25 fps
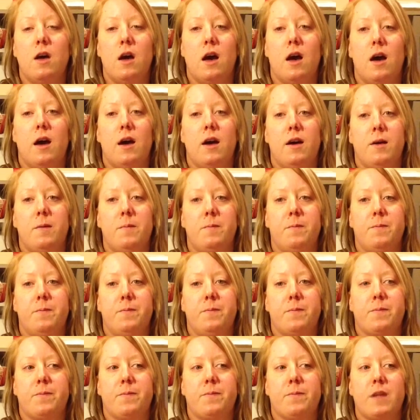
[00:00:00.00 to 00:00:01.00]
I'm
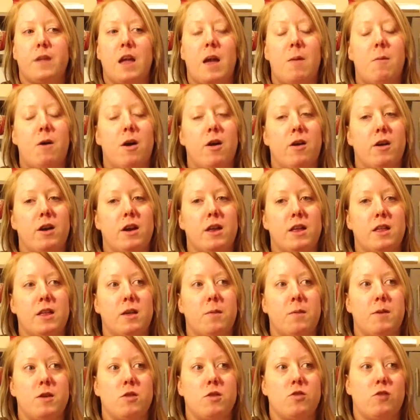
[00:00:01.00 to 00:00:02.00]
already a little
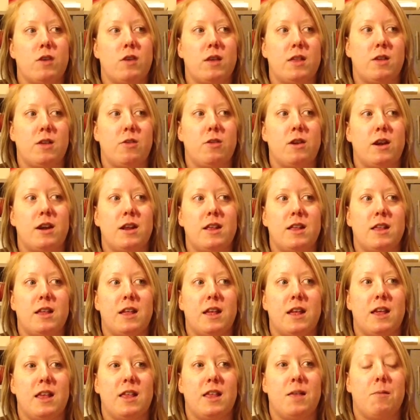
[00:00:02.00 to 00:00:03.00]
bit stressed out as it
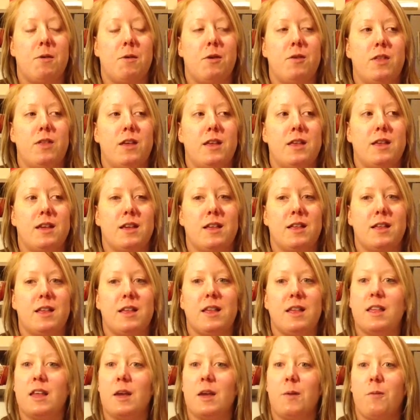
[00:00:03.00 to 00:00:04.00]
is about this because this
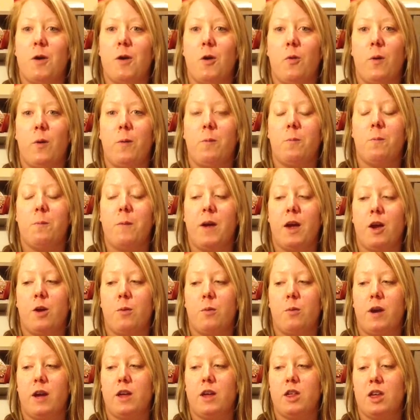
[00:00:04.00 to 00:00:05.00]
is like my make or
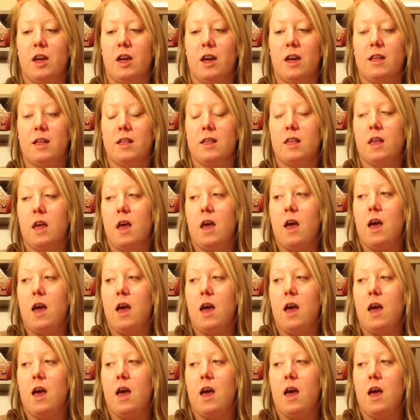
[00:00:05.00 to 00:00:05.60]
break chance.